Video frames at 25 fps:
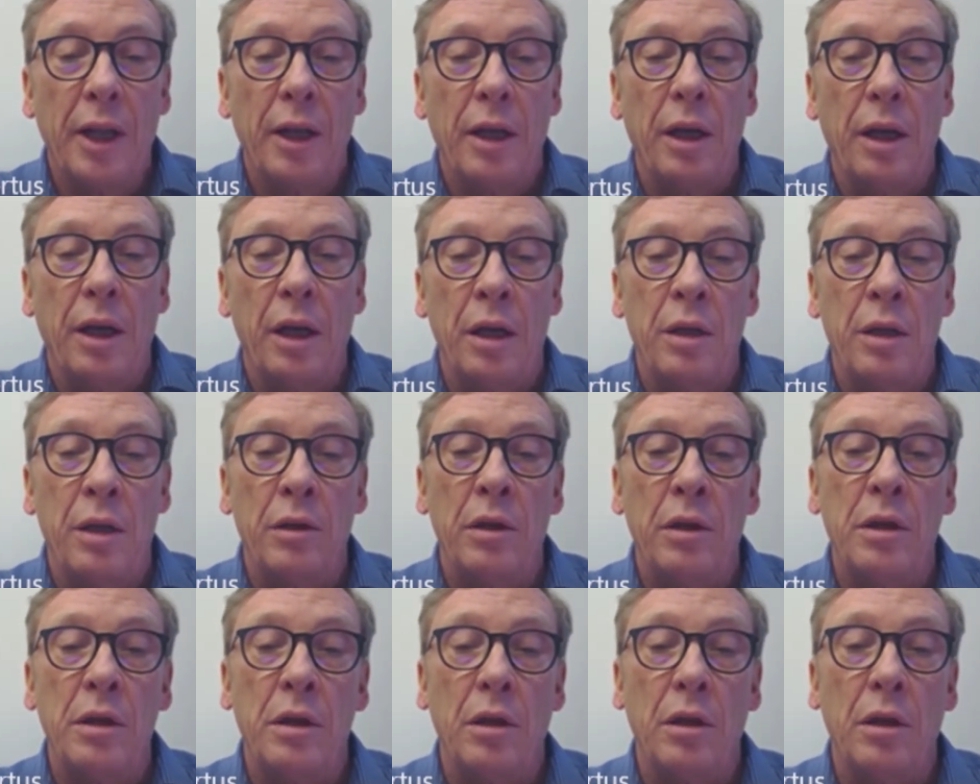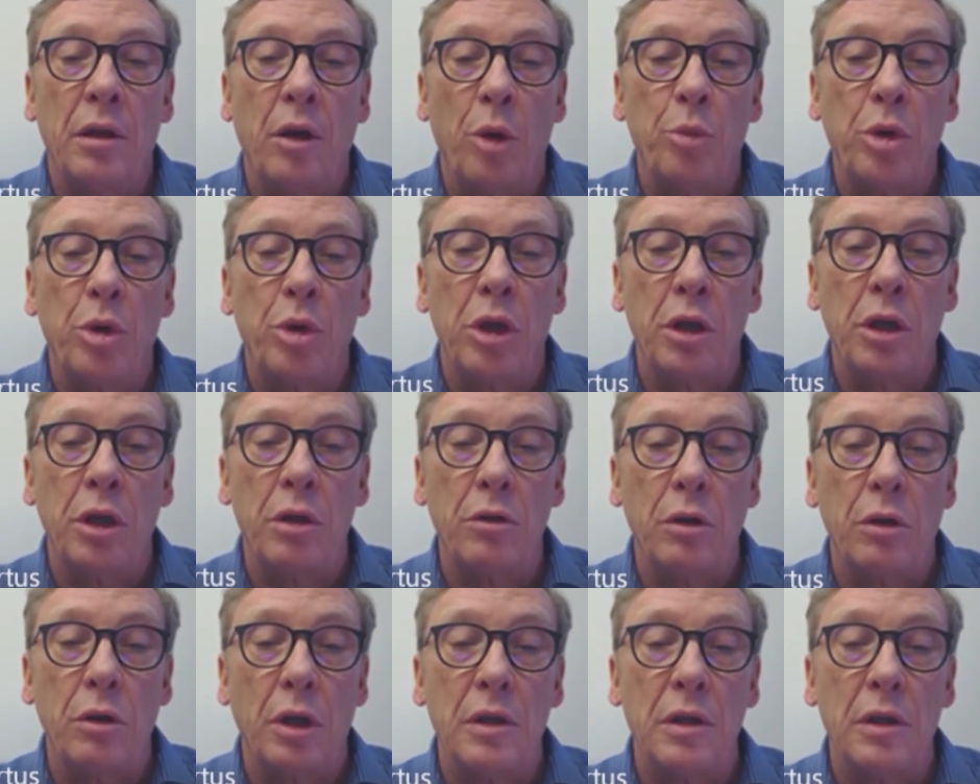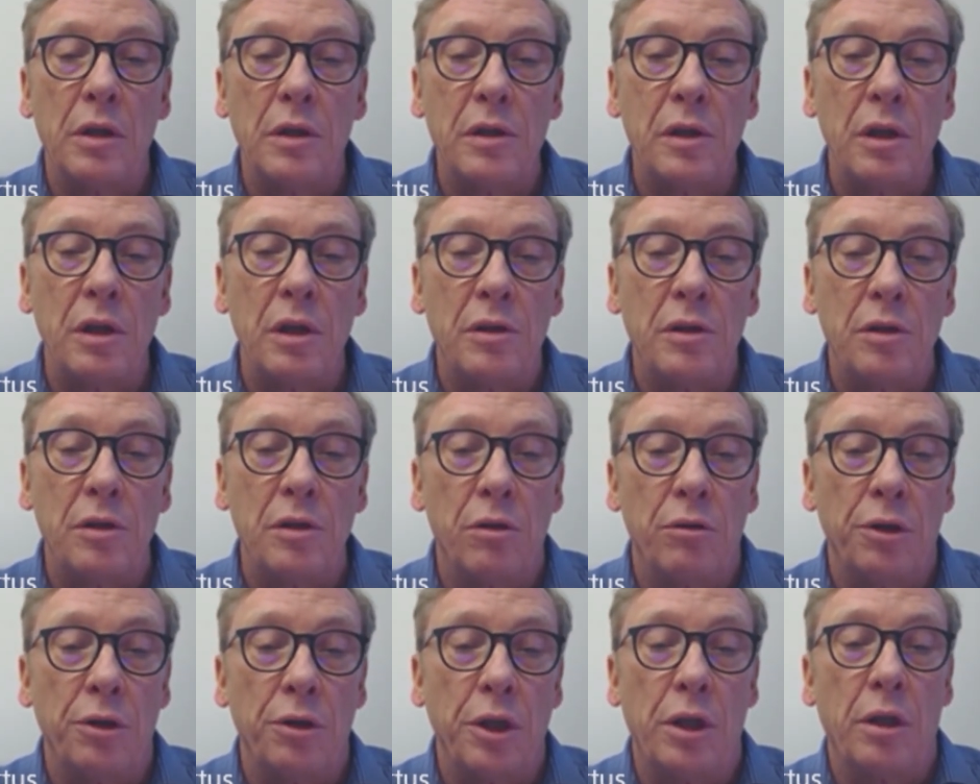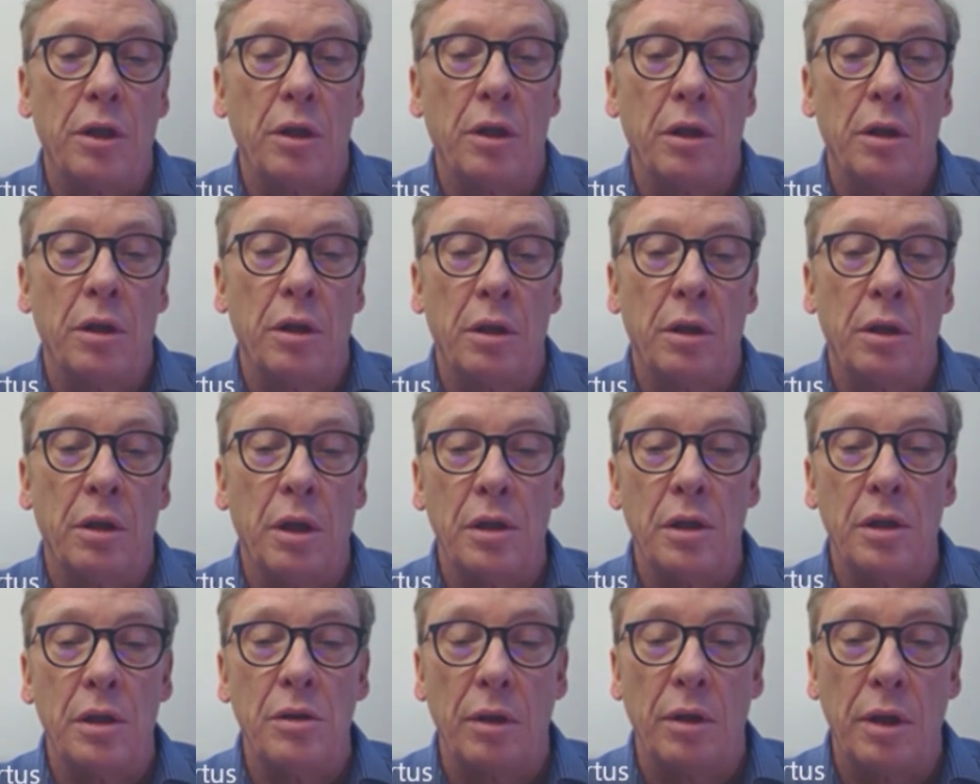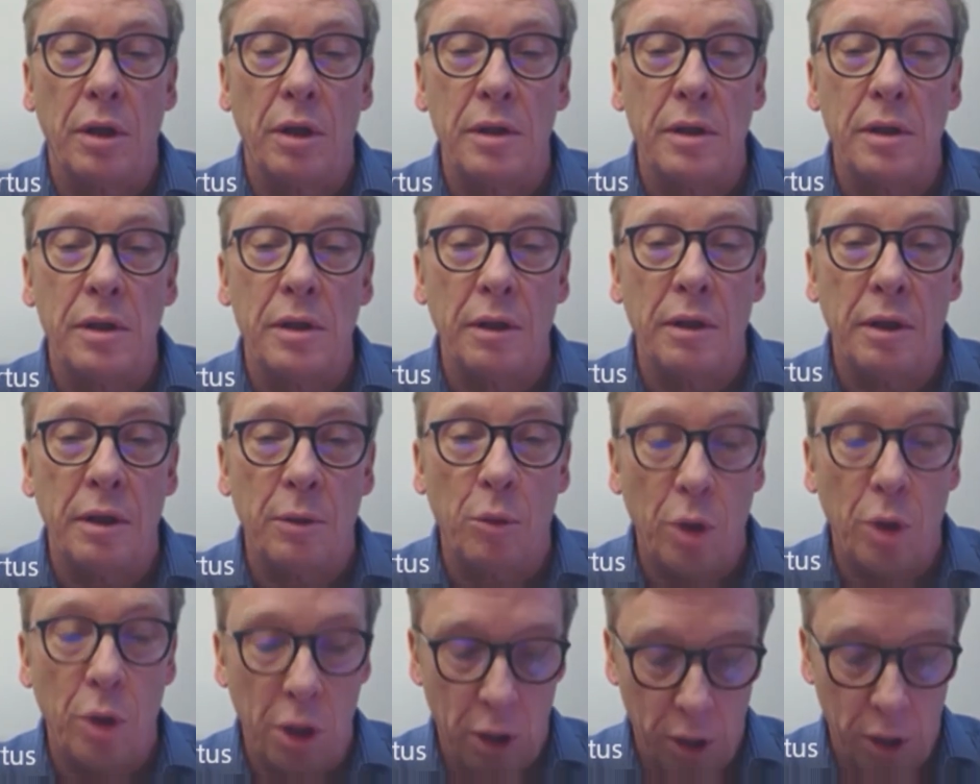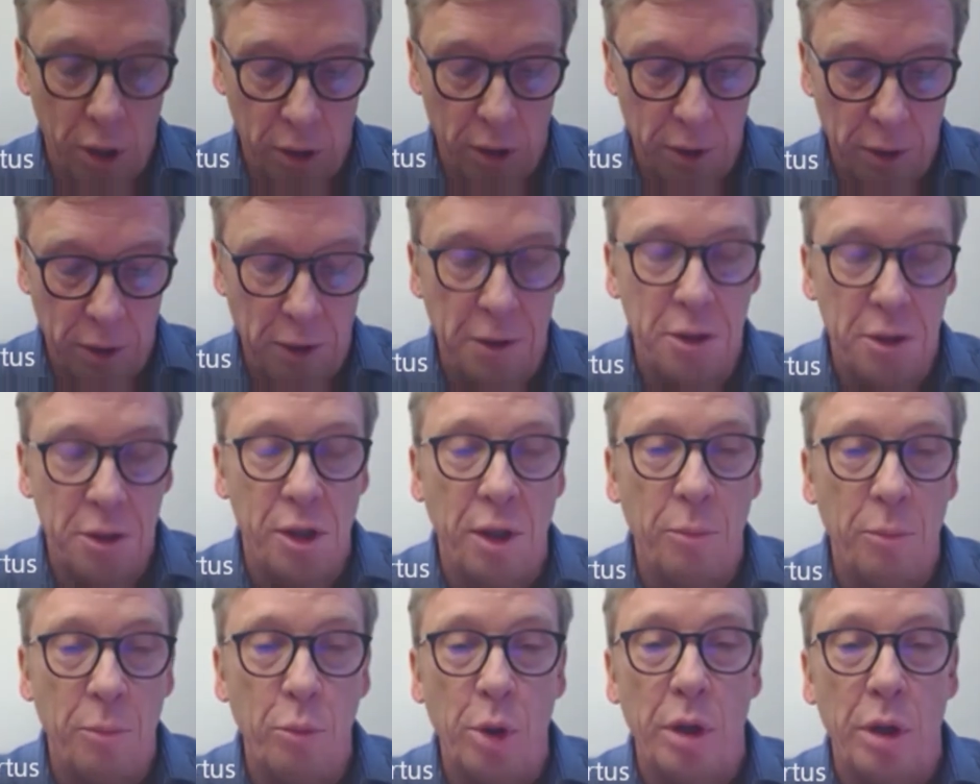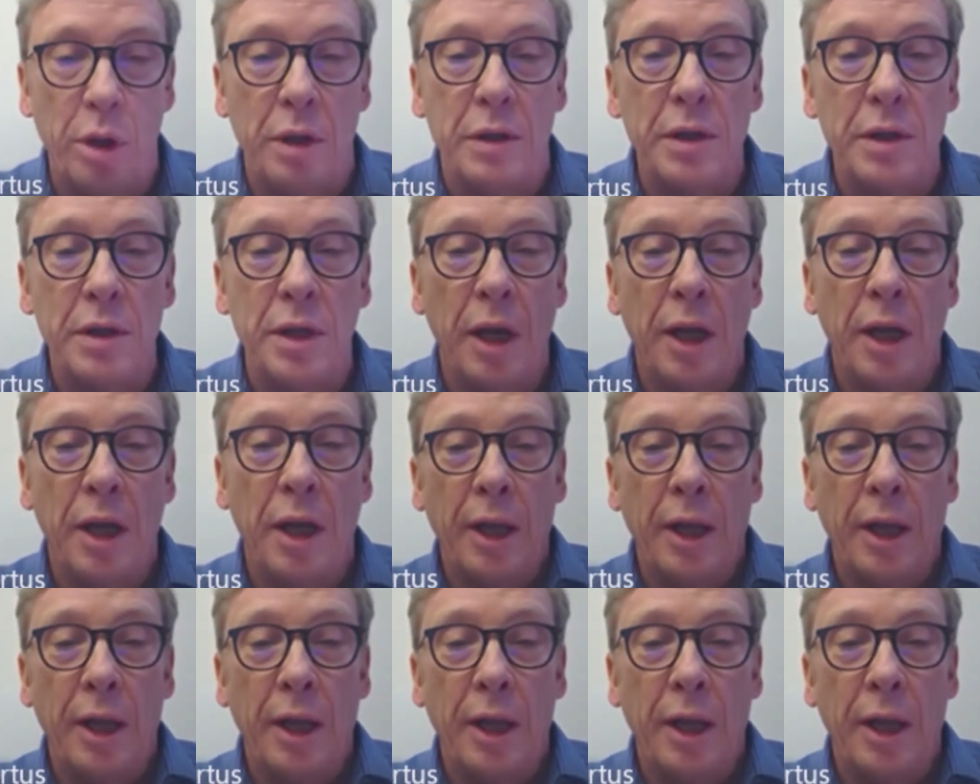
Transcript: and up here you can see Zurich, and as you can see, we are the champions,